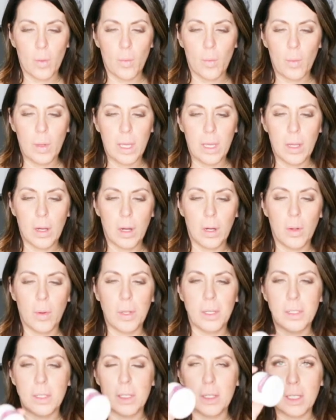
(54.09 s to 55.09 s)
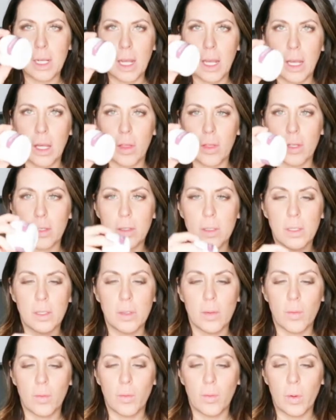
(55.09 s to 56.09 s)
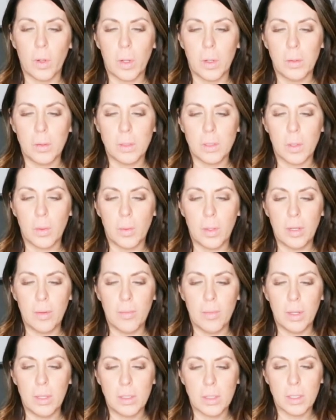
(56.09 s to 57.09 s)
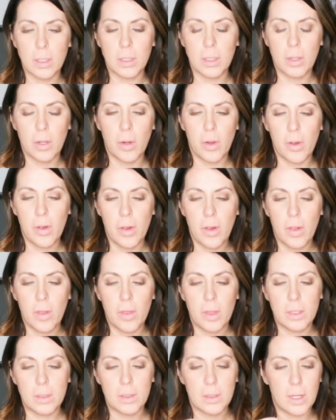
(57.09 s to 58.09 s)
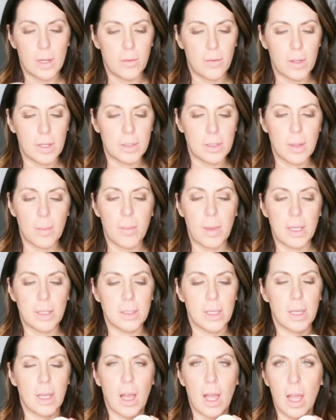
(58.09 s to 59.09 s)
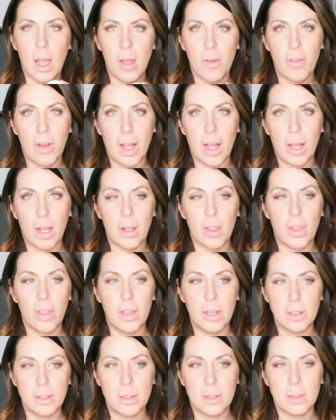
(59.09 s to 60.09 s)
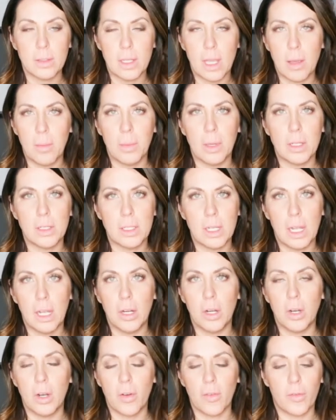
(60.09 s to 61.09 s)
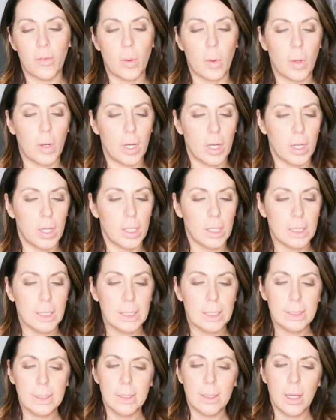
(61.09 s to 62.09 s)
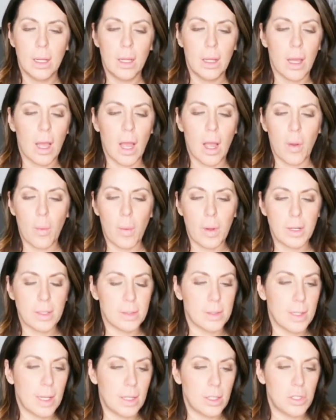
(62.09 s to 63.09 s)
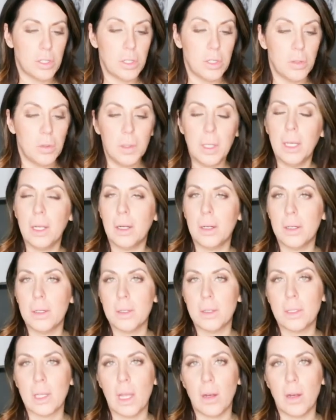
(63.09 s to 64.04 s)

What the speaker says: we are going to take, this is rose ointment. This stuff is amazing. I have had this same container for, I want to say 2 years,